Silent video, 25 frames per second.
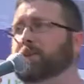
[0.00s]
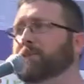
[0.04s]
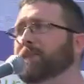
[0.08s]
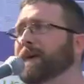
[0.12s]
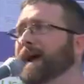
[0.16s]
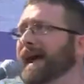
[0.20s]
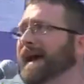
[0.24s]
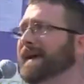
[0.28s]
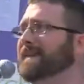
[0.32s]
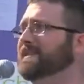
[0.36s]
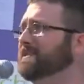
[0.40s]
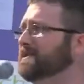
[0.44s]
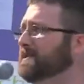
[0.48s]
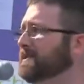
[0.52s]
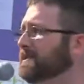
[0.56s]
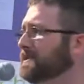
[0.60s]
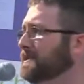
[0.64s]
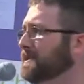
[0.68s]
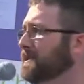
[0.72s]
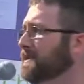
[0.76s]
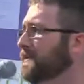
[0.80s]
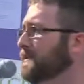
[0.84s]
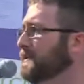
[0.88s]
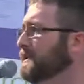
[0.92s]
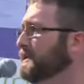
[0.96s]
the
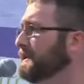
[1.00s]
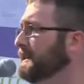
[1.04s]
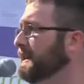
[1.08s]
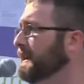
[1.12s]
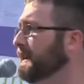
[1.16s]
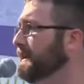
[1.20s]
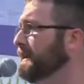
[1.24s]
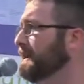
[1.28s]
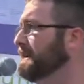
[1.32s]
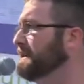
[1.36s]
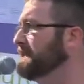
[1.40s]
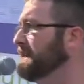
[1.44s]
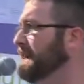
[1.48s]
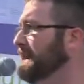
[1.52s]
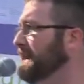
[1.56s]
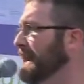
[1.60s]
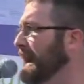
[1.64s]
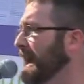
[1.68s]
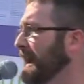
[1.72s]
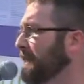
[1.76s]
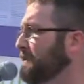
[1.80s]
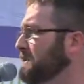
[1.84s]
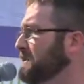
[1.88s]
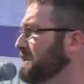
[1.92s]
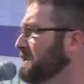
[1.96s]
pastors over there as they
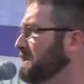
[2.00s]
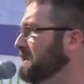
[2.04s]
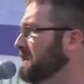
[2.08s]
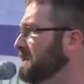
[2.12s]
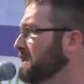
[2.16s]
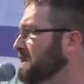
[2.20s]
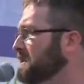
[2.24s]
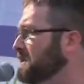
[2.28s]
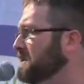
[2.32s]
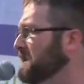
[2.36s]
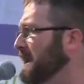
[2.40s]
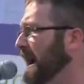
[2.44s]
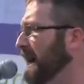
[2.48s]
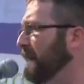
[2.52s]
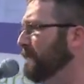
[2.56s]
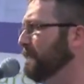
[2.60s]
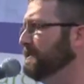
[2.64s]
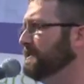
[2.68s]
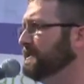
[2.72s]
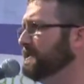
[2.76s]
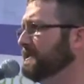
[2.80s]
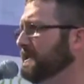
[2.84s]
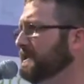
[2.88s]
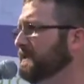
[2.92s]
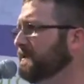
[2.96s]
came to the
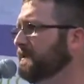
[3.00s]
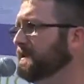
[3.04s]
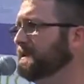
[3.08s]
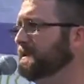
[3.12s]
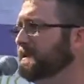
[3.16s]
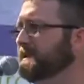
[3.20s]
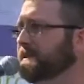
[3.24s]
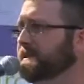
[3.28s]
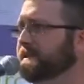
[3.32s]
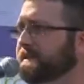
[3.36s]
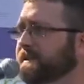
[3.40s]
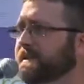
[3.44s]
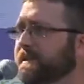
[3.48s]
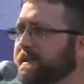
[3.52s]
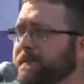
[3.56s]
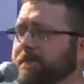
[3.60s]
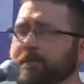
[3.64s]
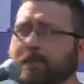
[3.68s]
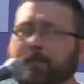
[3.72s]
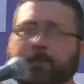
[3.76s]
chapel services.